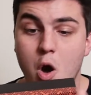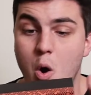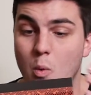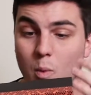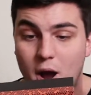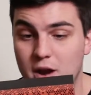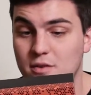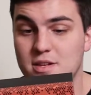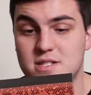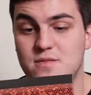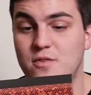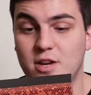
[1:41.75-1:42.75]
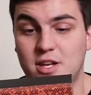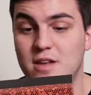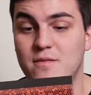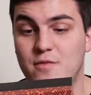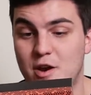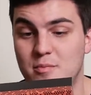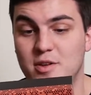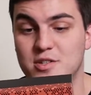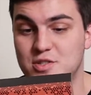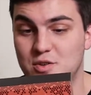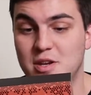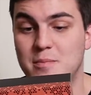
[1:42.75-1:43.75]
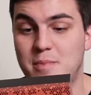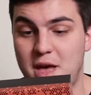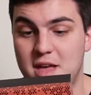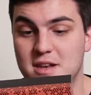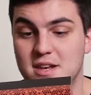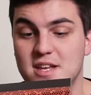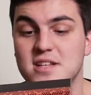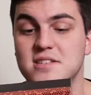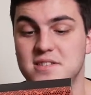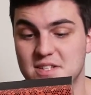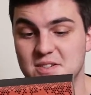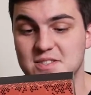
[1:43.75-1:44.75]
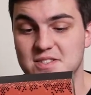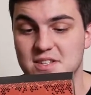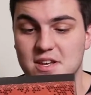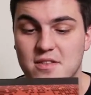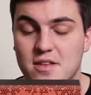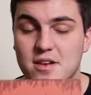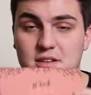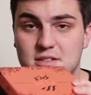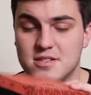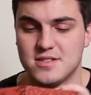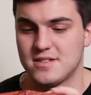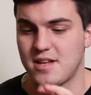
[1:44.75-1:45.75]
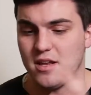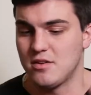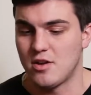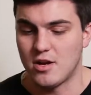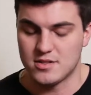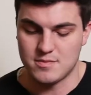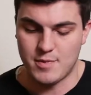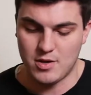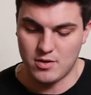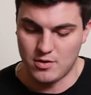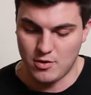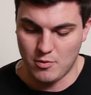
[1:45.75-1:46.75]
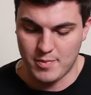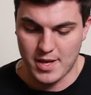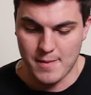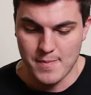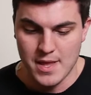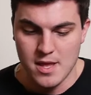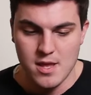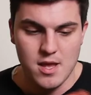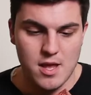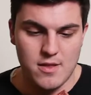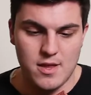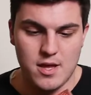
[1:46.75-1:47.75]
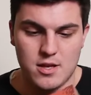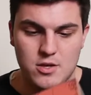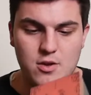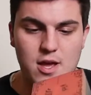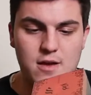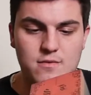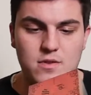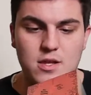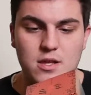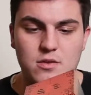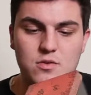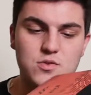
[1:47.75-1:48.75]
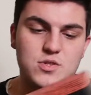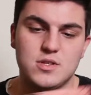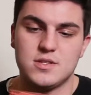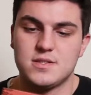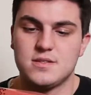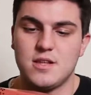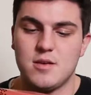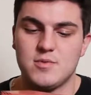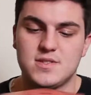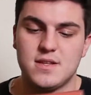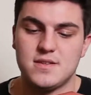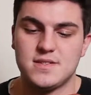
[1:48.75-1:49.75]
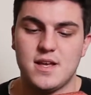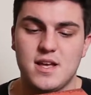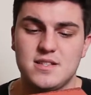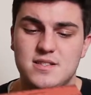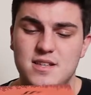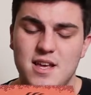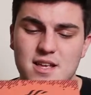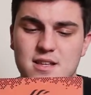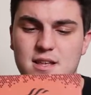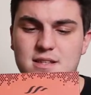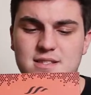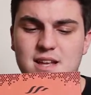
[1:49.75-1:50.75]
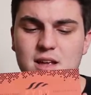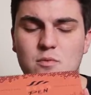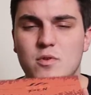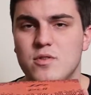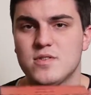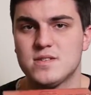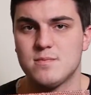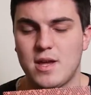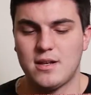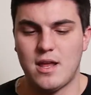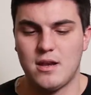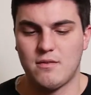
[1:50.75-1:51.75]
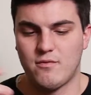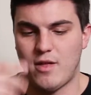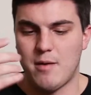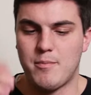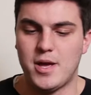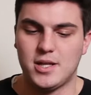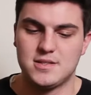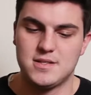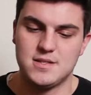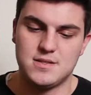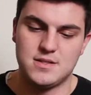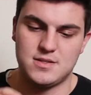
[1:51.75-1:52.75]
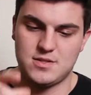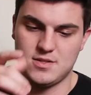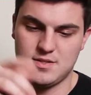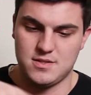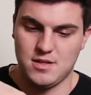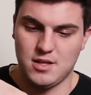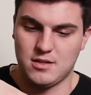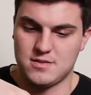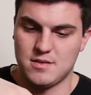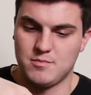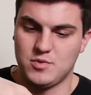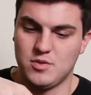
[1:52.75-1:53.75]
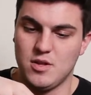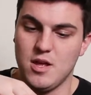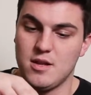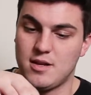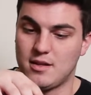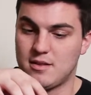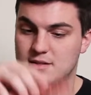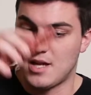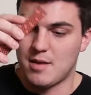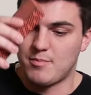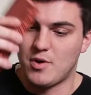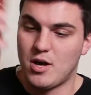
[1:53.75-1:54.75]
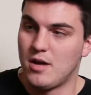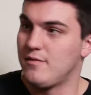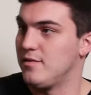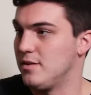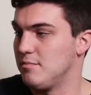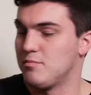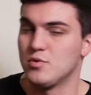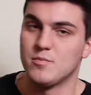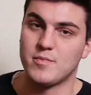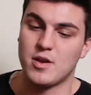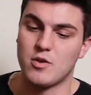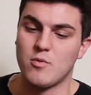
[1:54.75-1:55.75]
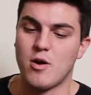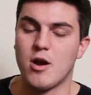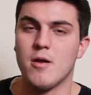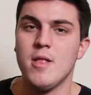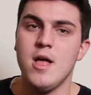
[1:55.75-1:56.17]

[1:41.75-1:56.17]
Wireless frickin' fireball shooting pen, seriously, and then it just kind of talks about it a little bit. And then you have the Ellusionist labels on the sides. Yeah, it's not one of those magnetic flat boxes. It's just like a simple, take the top off and boom, there you are.